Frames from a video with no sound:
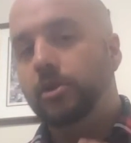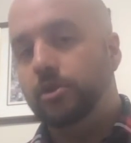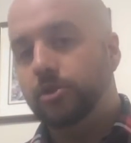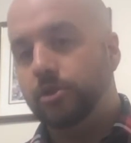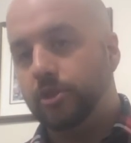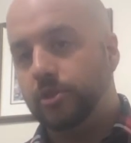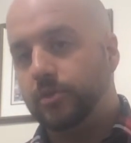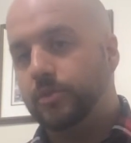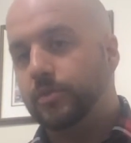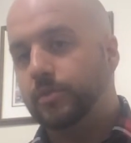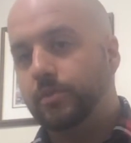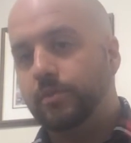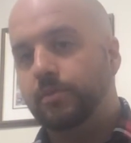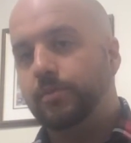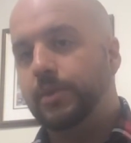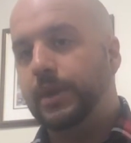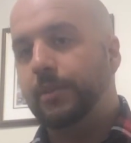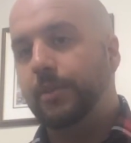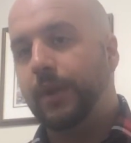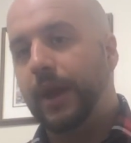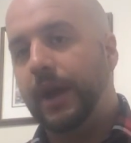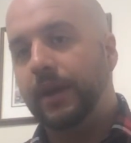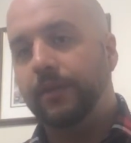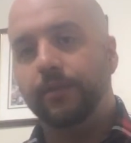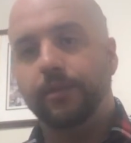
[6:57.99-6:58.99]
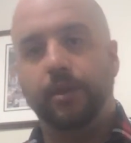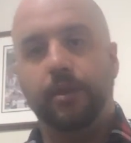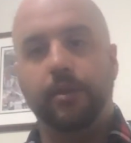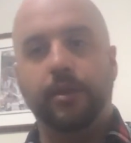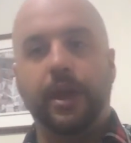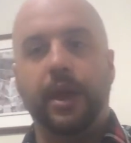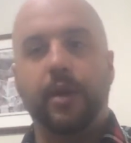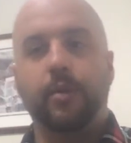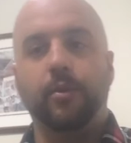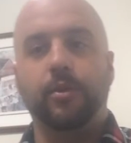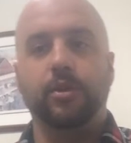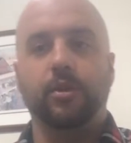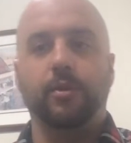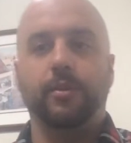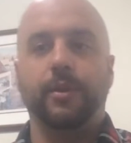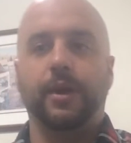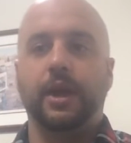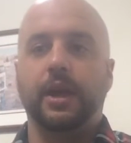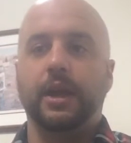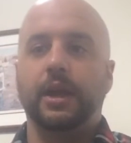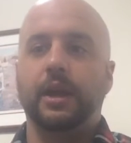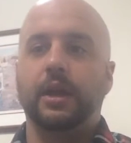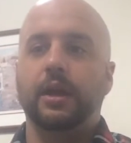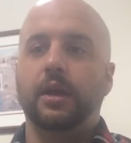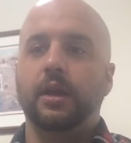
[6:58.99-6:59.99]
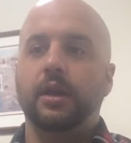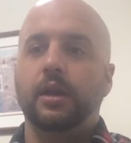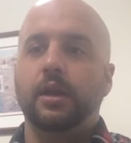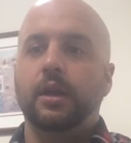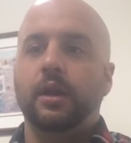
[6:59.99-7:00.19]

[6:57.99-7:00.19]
Just be mindful of that when you're buying.